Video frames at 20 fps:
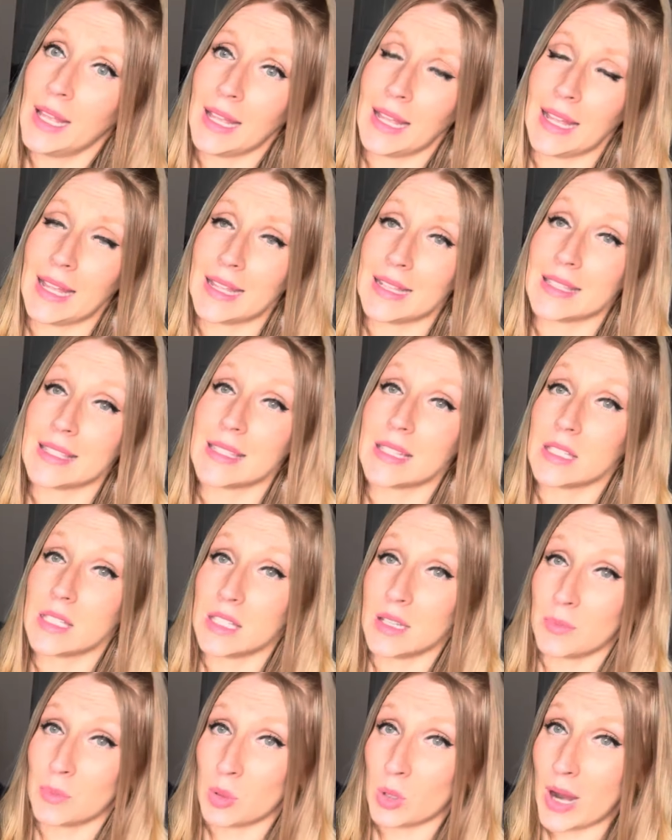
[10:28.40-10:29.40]
It's
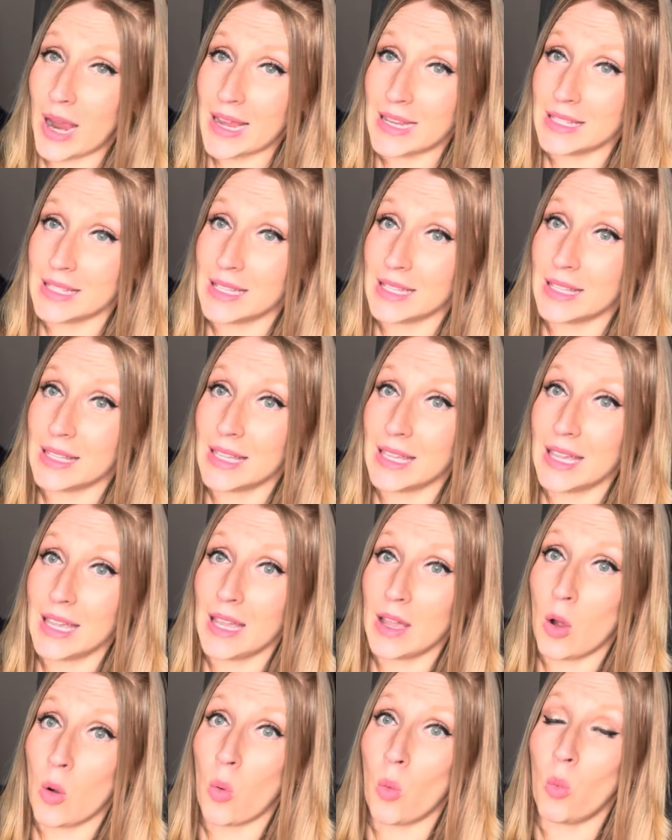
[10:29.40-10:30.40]

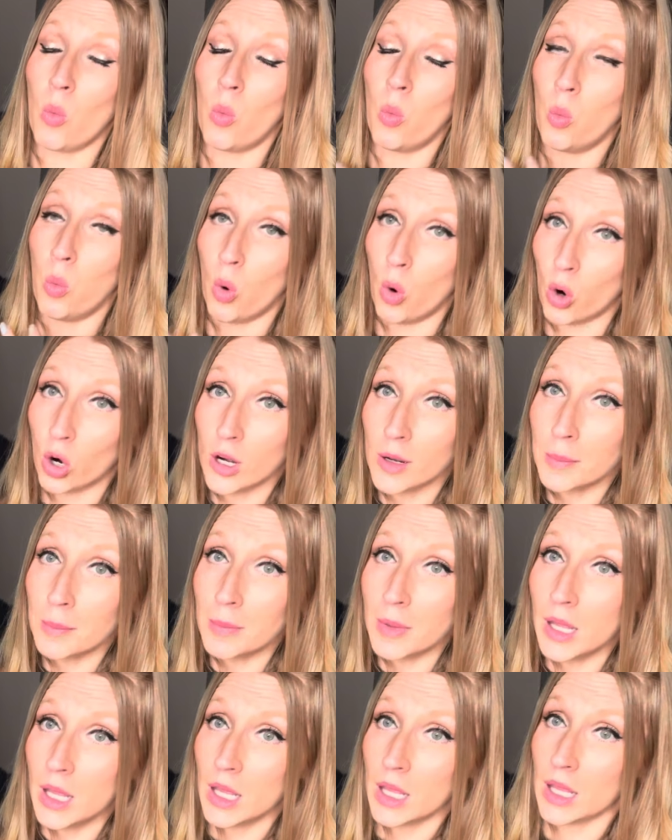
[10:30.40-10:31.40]
surprisingly warm.
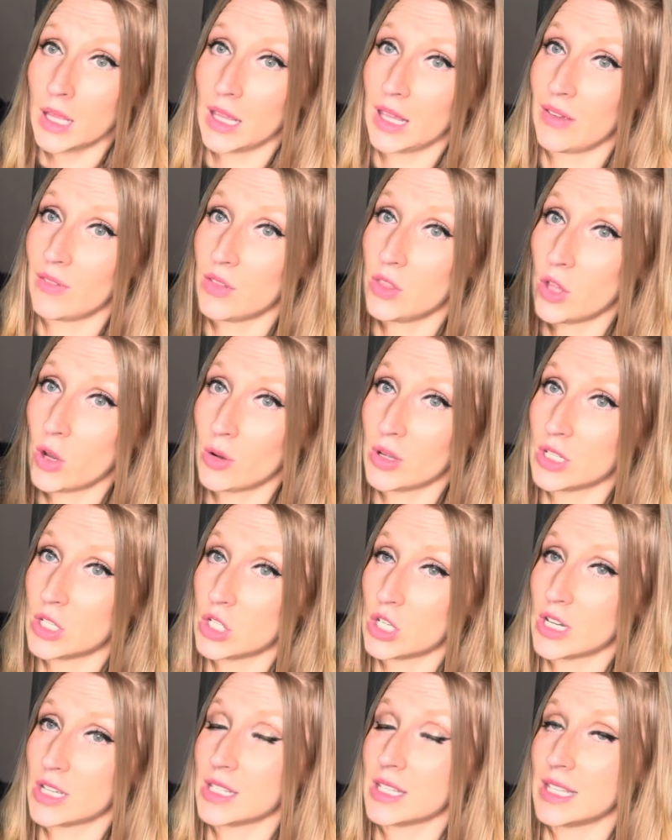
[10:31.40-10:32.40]
Even though it's
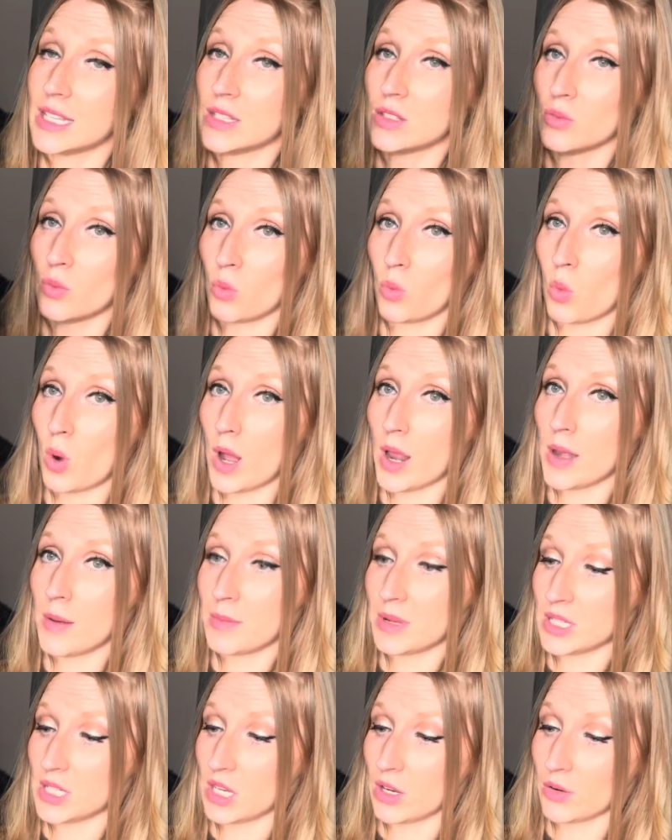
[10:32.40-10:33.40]
just this one
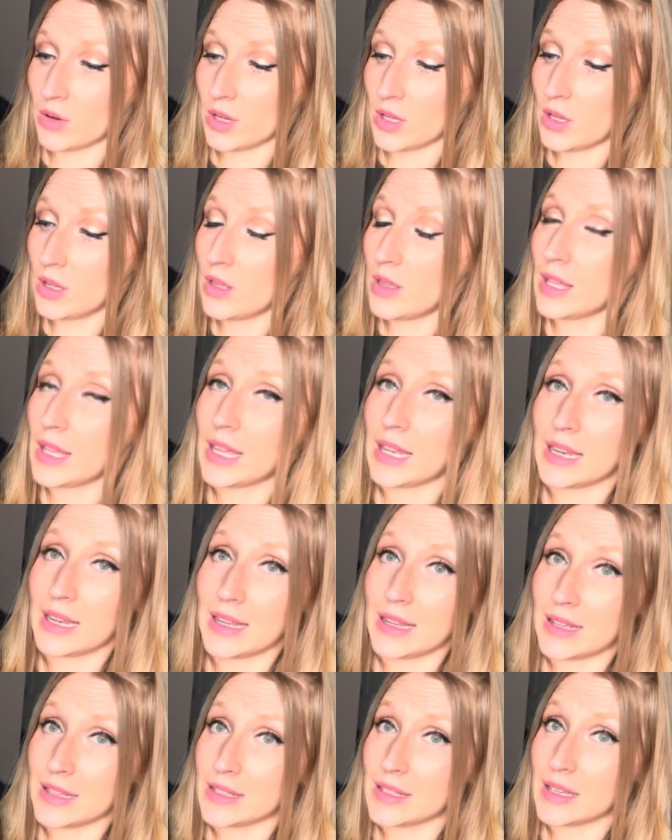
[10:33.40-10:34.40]
material, it
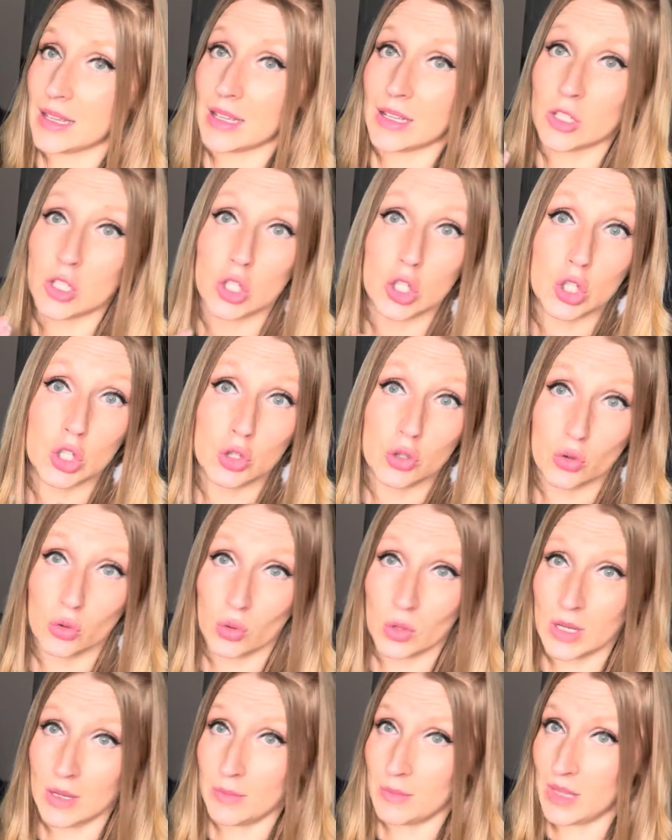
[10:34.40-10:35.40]
is
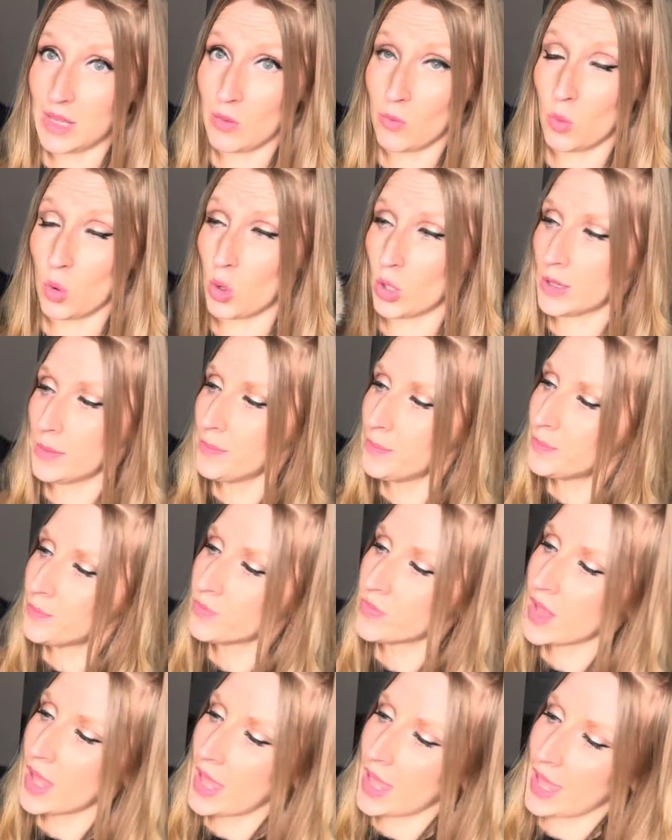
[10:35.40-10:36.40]
extremely warm.
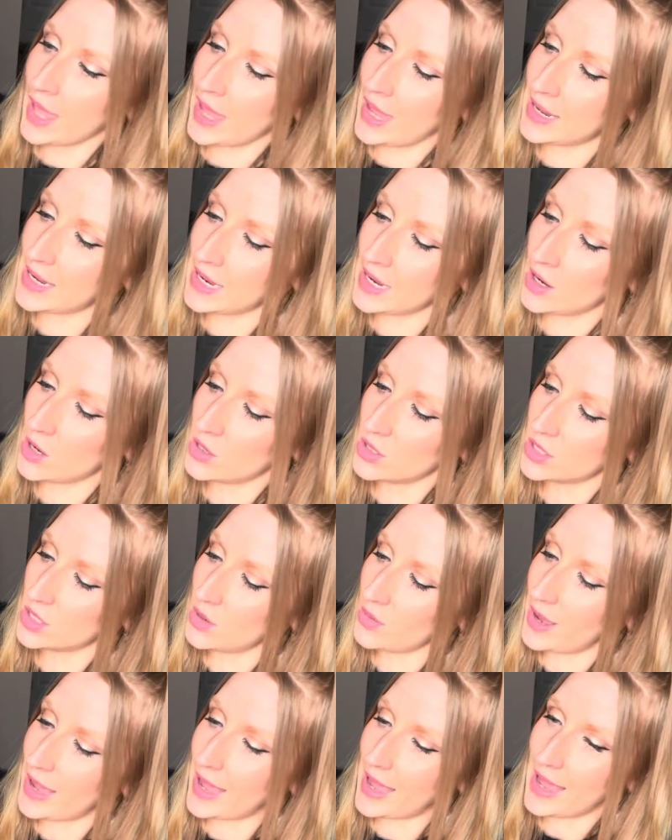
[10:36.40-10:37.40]
And it
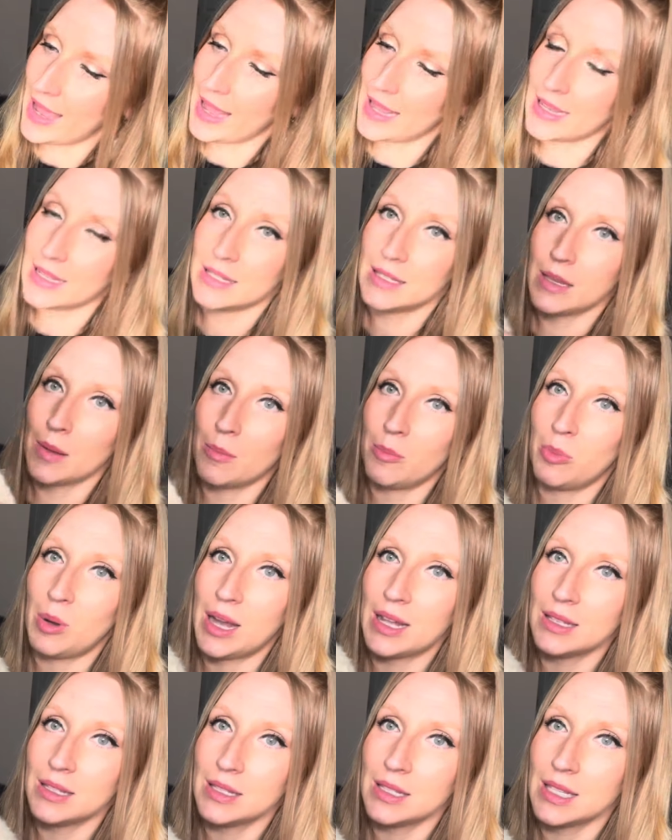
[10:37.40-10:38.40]
also has
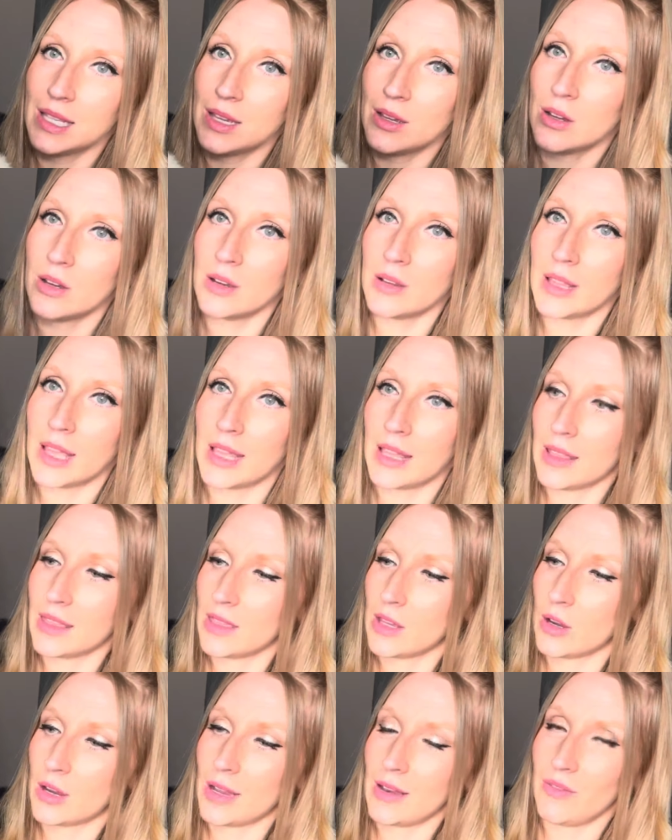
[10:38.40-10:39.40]
buttons here, like
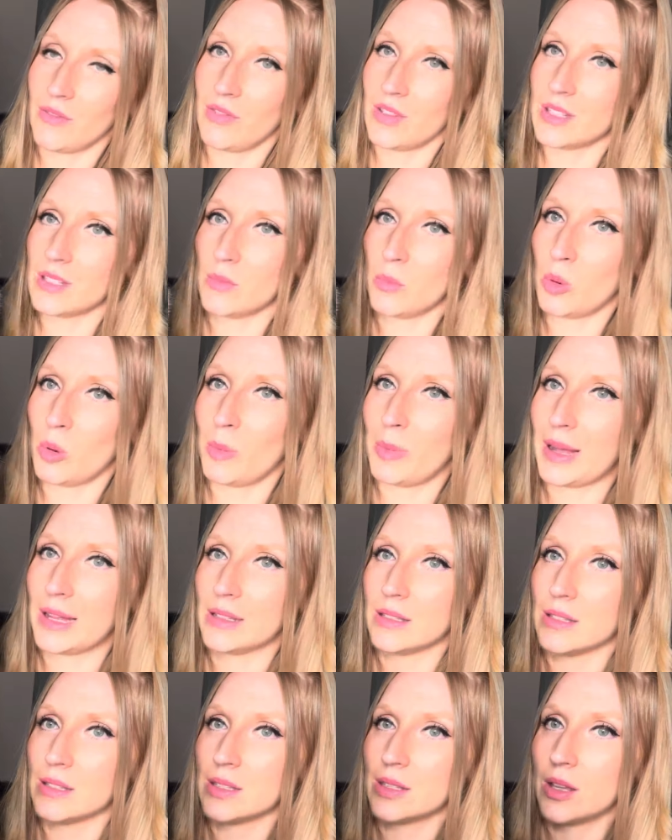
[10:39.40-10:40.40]
they're invisible
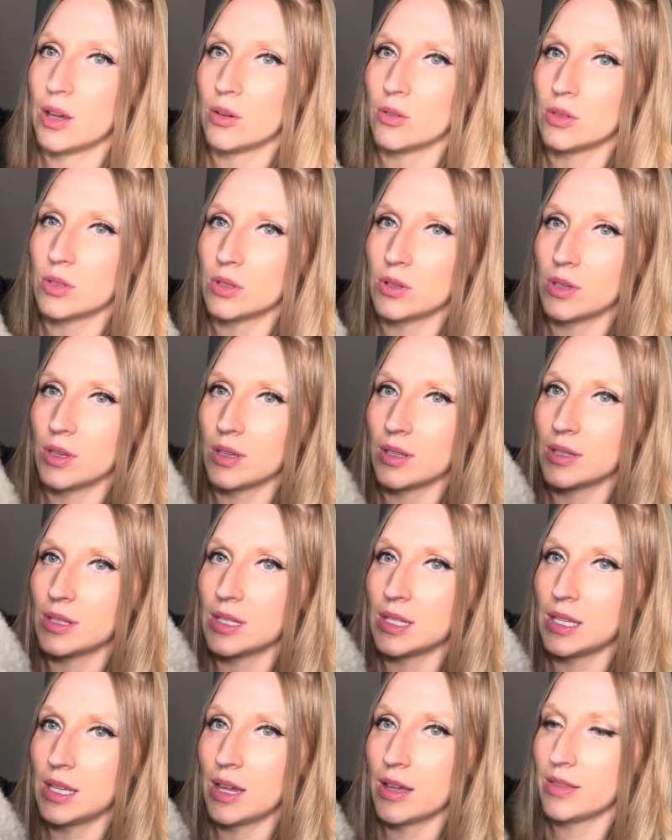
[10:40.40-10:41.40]
buttons though. So you can
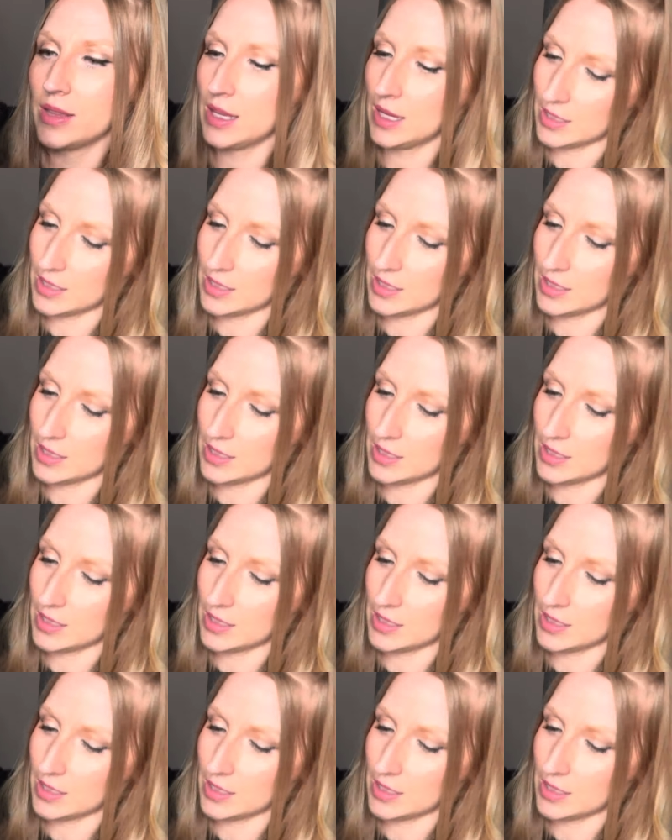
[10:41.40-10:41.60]
see on the